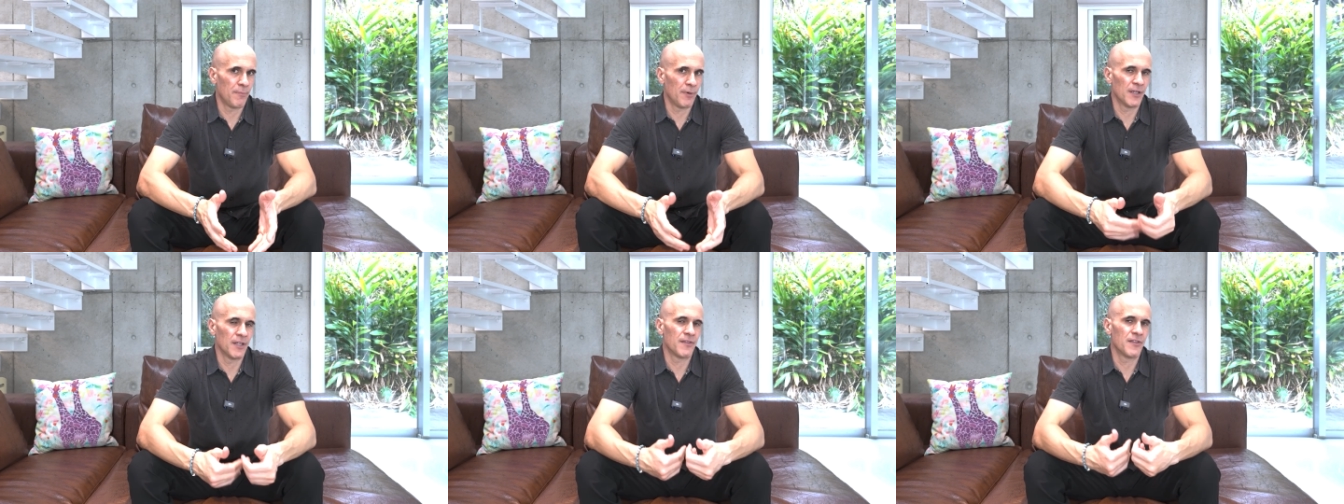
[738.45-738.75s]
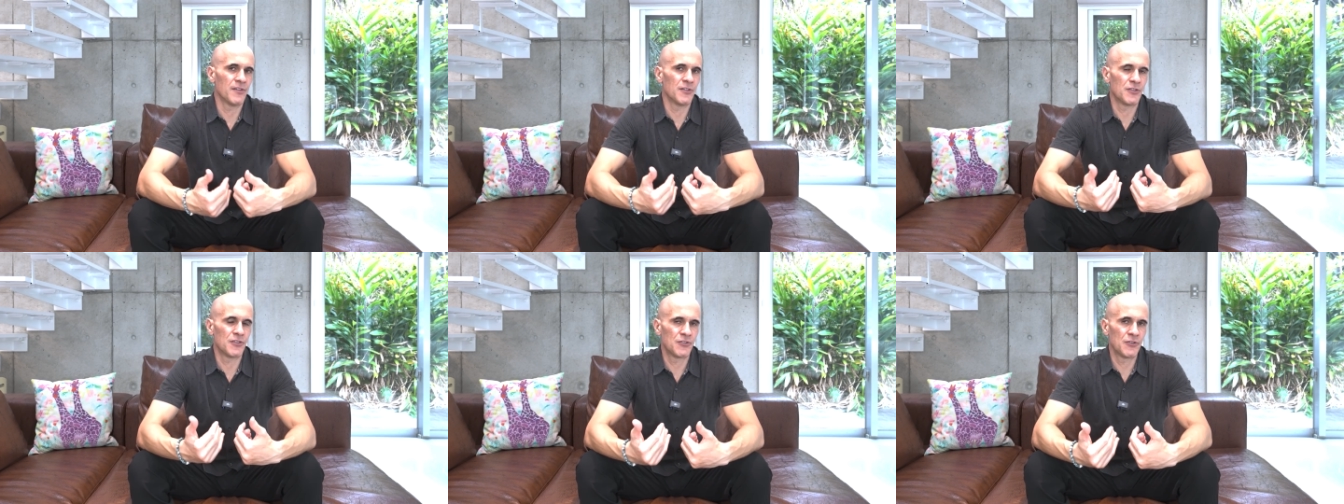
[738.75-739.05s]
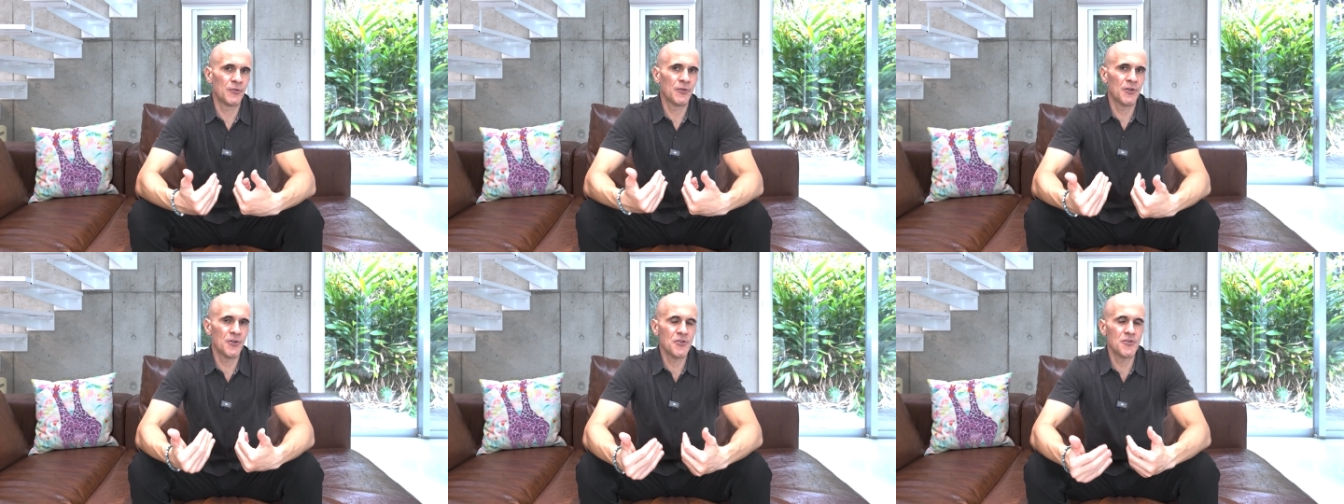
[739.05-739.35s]
but the
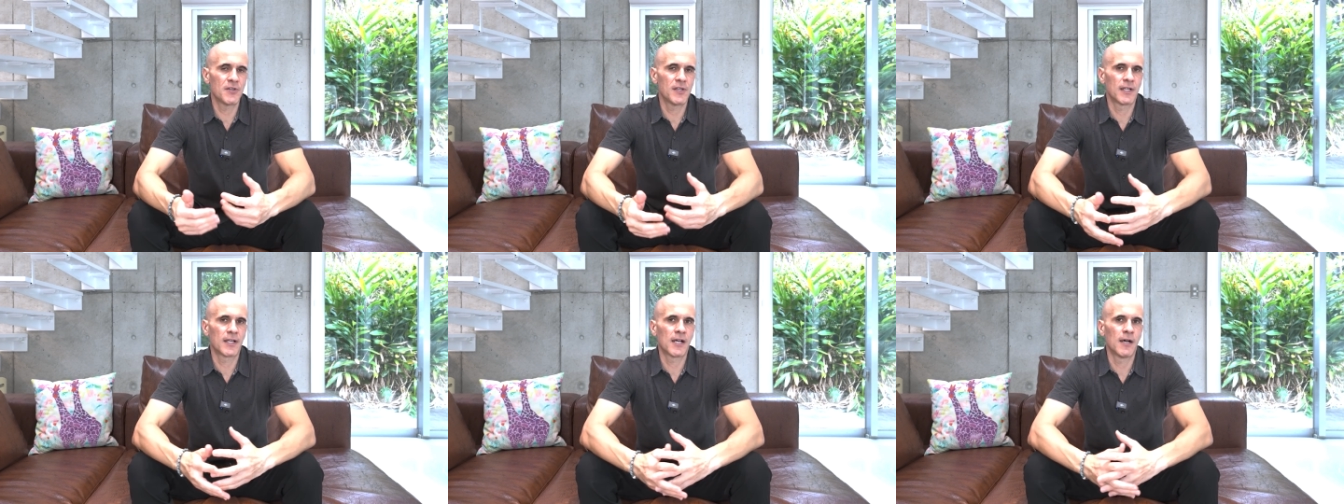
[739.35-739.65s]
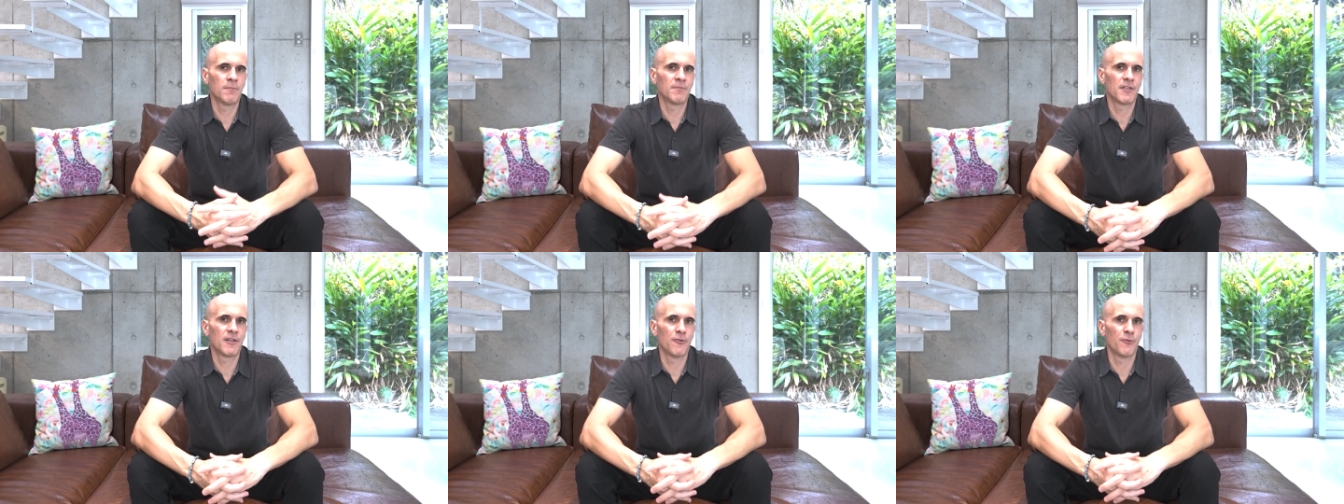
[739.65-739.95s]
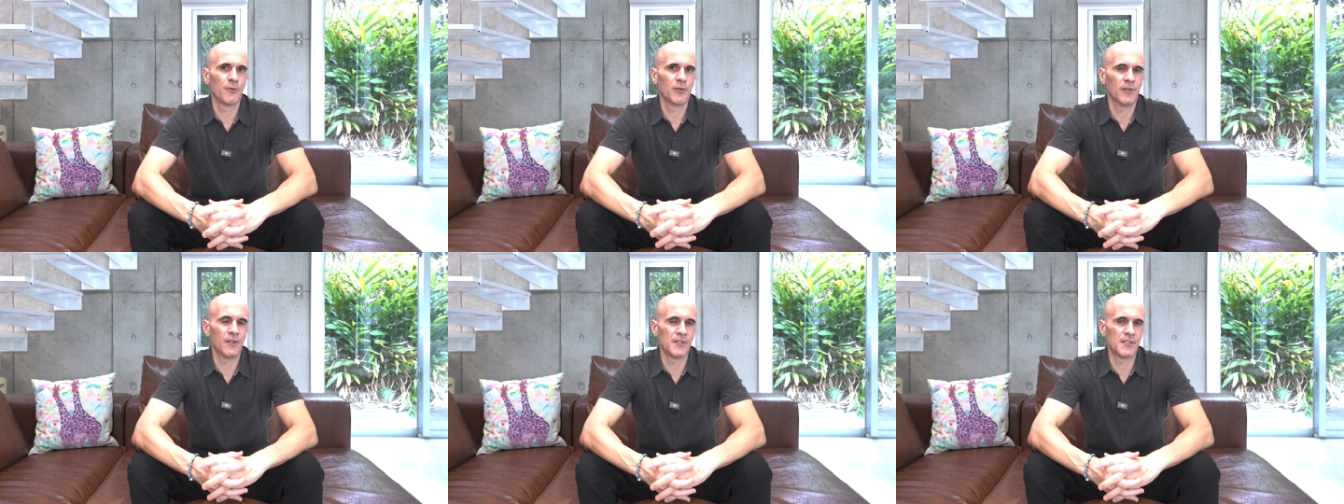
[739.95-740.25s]
sooner you can come to
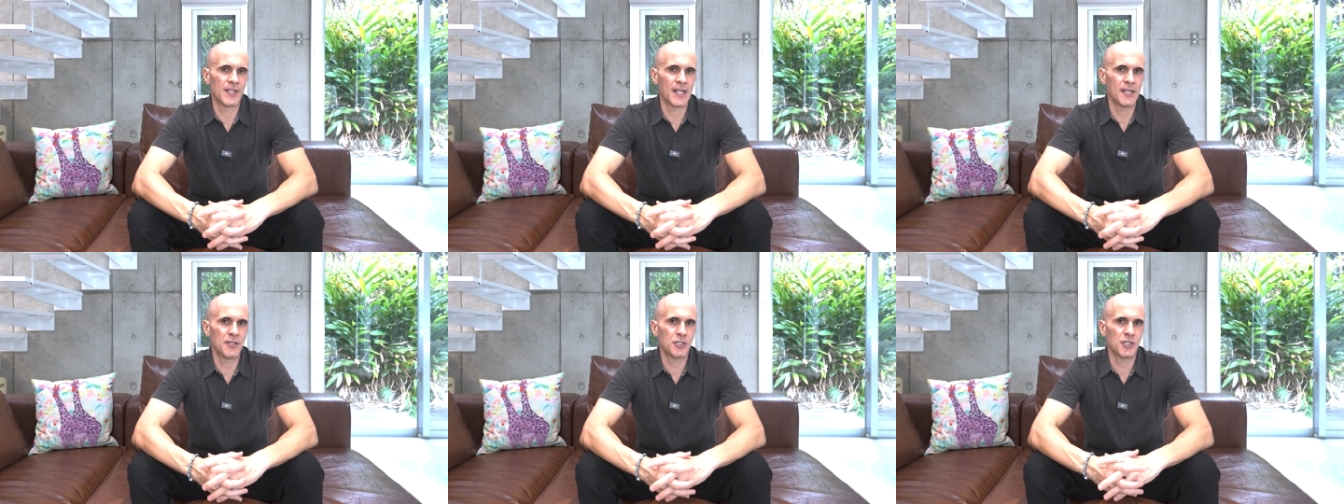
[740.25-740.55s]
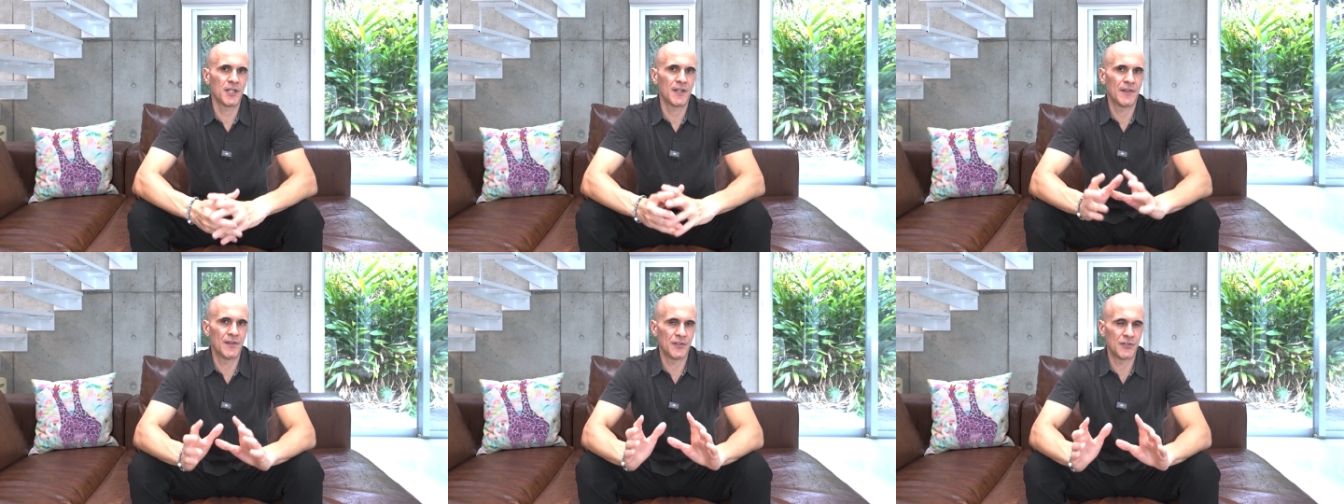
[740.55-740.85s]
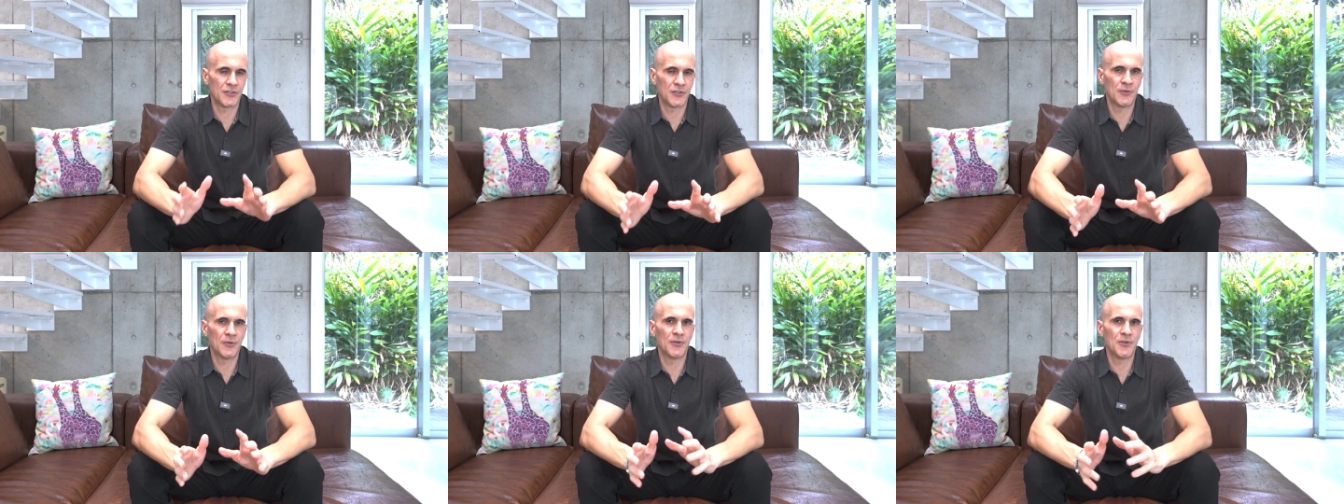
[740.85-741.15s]
the realization and the
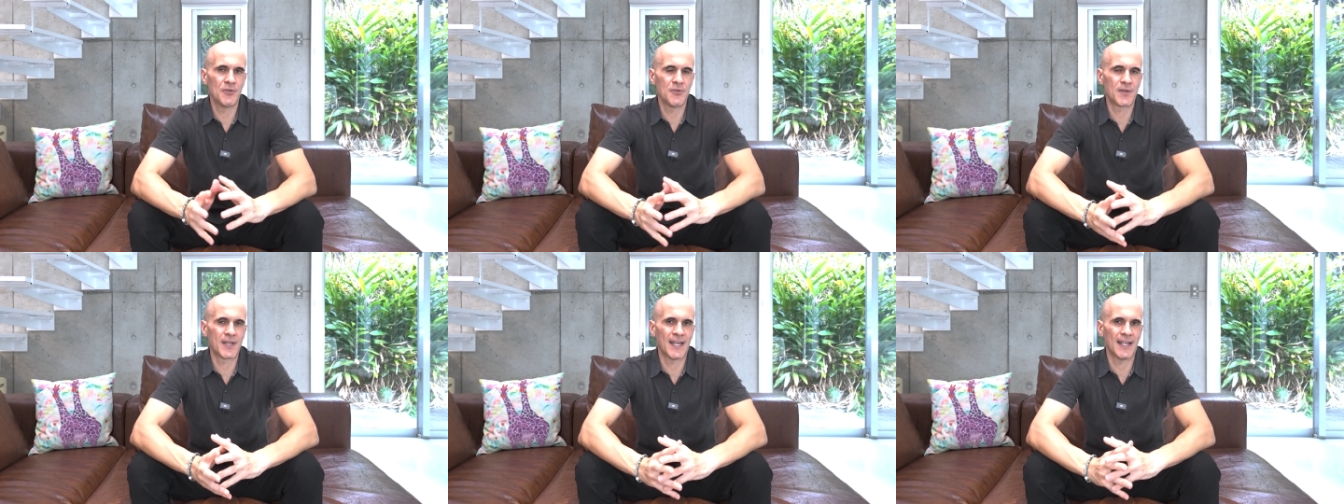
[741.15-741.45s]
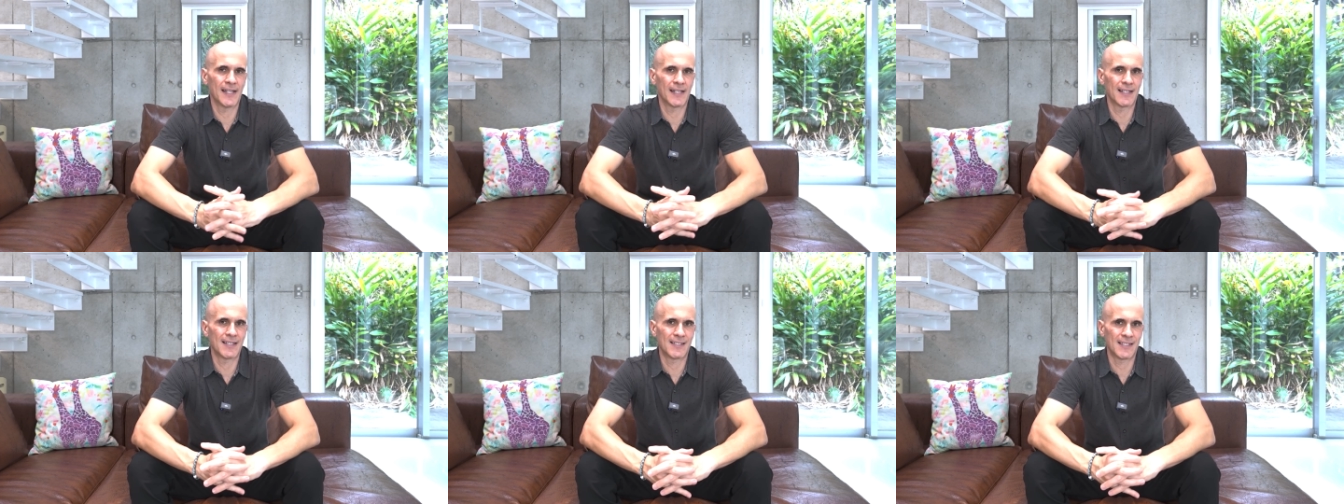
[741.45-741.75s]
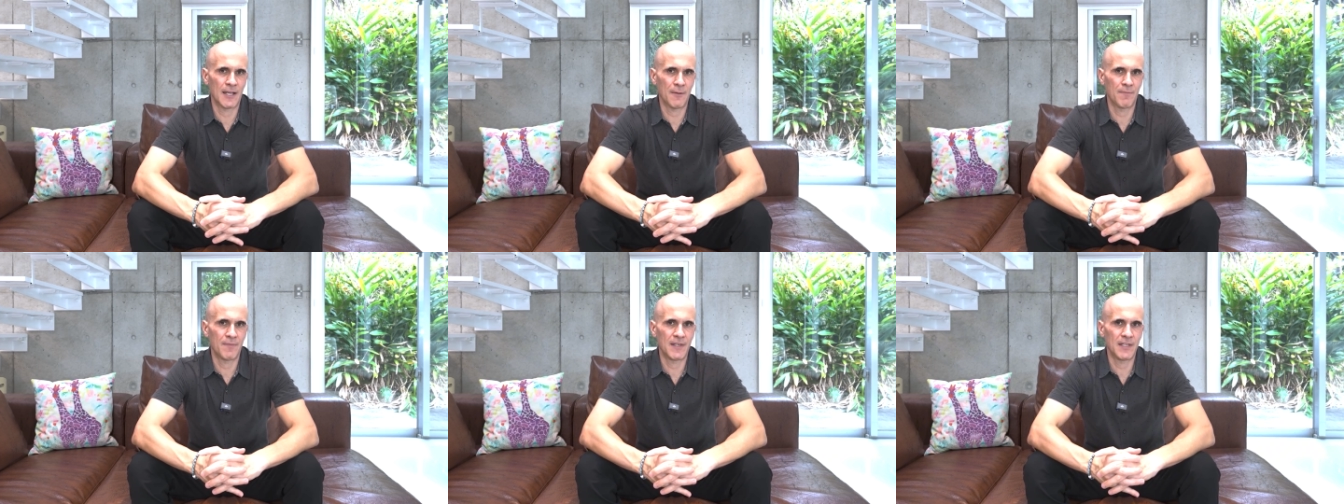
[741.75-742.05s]
sooner you can
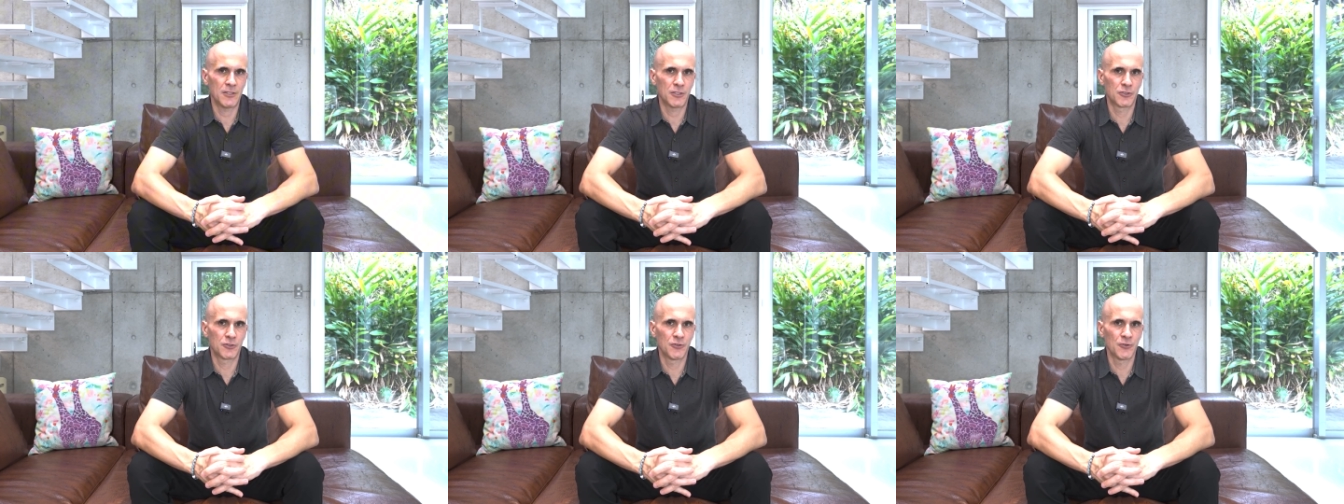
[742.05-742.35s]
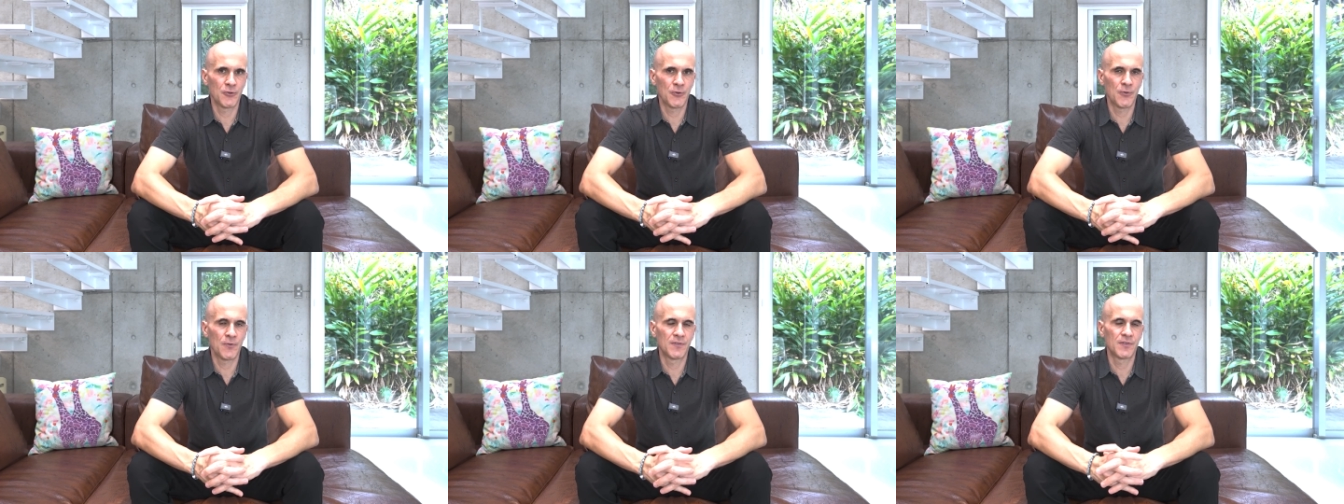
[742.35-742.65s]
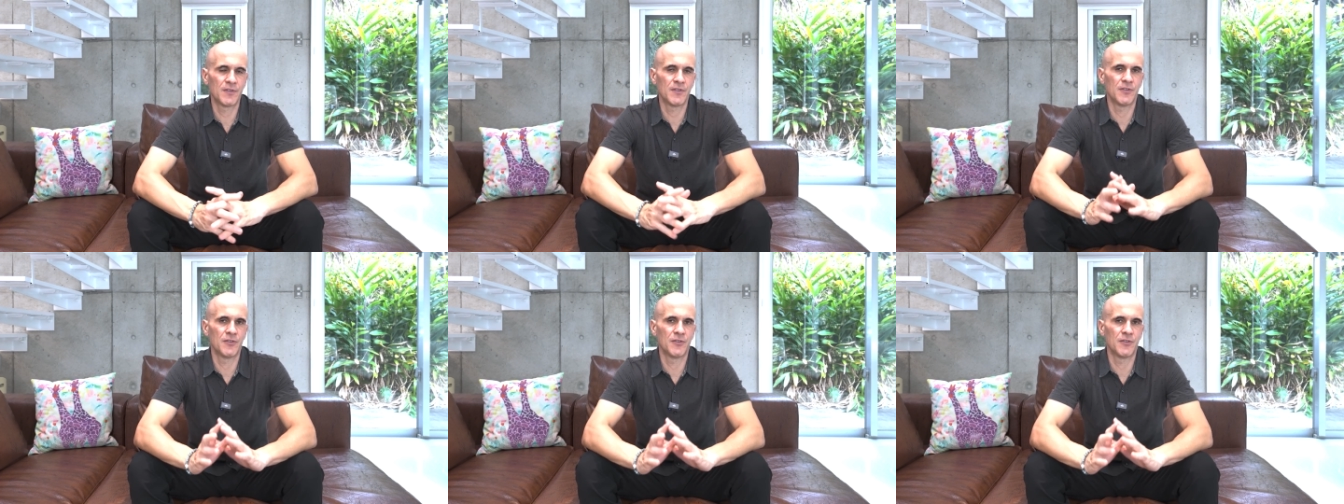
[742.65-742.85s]
accept these truths,